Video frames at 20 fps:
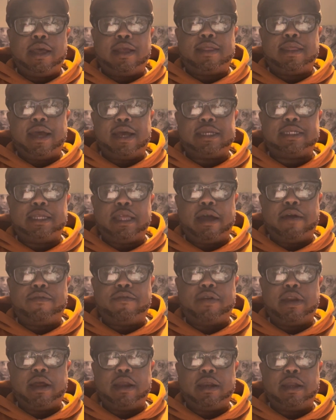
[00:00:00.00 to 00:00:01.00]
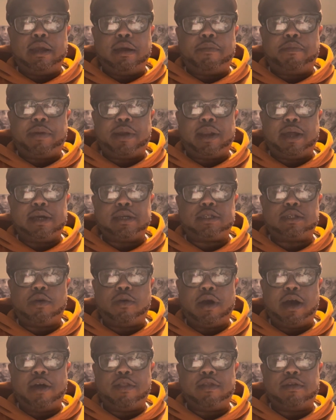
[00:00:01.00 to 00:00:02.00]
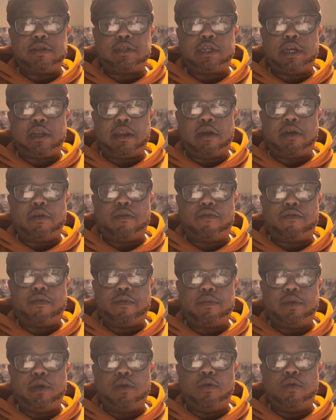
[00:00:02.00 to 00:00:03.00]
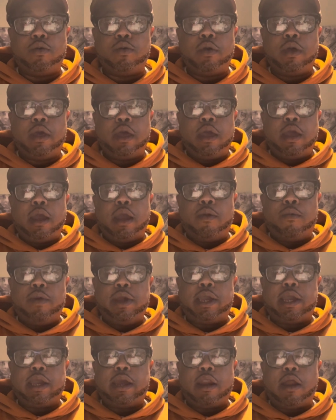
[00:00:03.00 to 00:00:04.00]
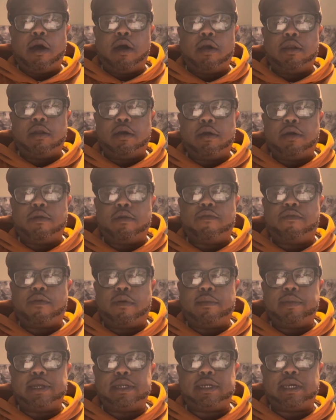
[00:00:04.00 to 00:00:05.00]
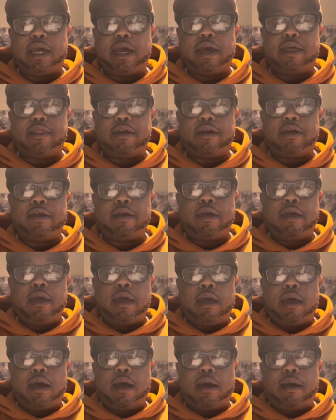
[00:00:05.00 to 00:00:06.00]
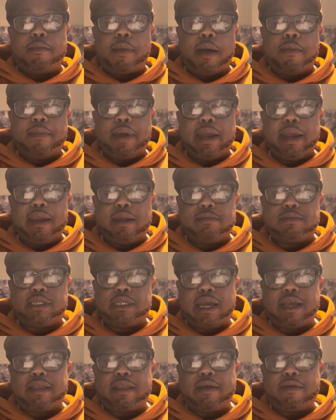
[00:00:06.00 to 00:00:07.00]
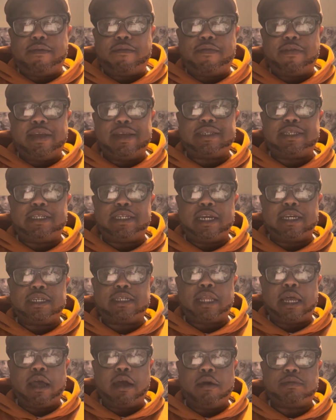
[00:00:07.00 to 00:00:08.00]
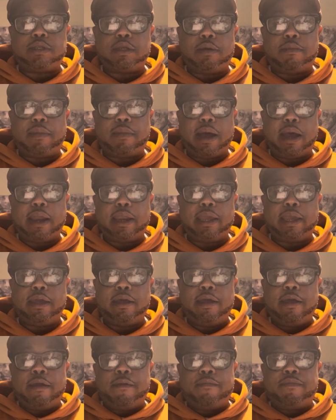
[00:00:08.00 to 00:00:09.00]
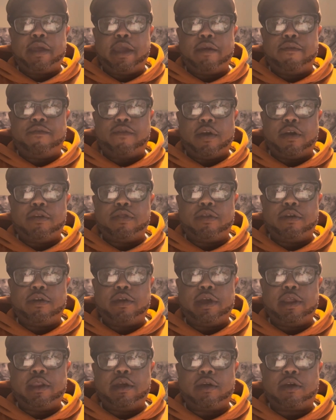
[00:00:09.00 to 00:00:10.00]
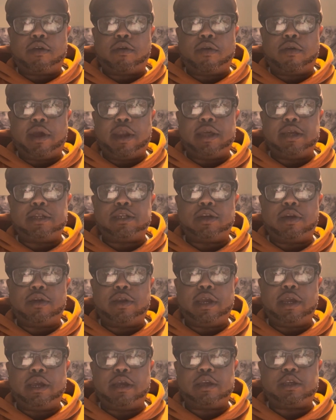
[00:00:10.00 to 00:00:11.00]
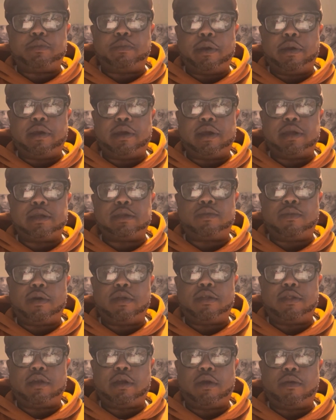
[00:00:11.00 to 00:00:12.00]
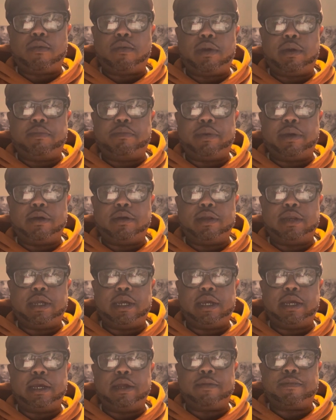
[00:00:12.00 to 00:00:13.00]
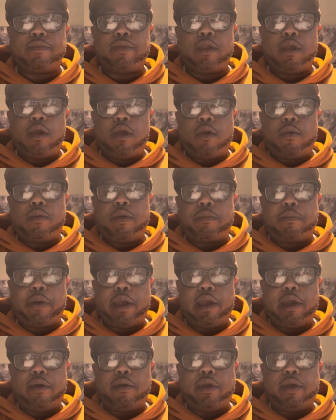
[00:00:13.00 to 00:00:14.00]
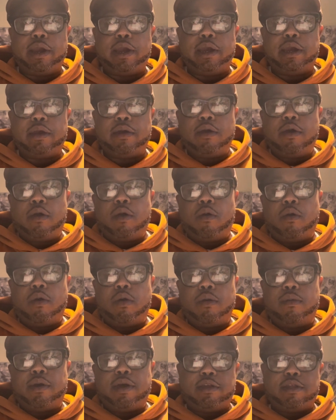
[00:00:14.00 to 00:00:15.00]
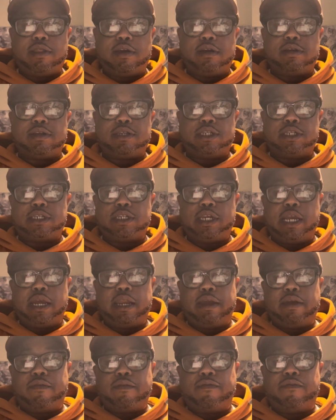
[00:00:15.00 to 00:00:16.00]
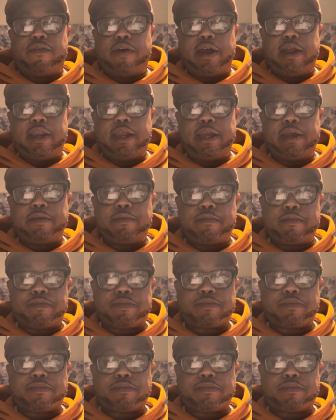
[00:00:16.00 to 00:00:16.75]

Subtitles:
That's definitely a plus, so others can learn from you and we can all learn from each other. My main objective is just to help somebody get further in their credit journey experience, whether they're rebuilding, repairing, or whether they're just getting funding.